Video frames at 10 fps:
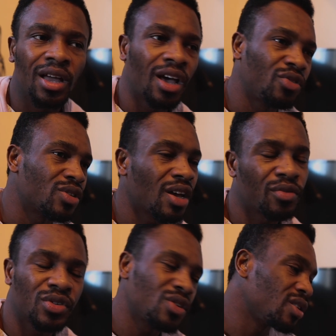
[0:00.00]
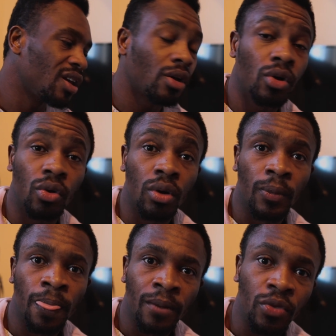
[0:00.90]
I just have to study and go.
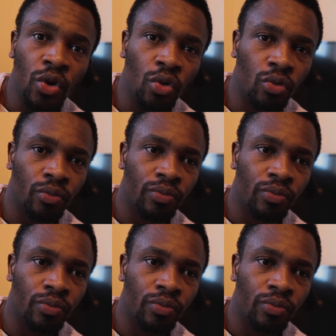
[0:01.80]
No.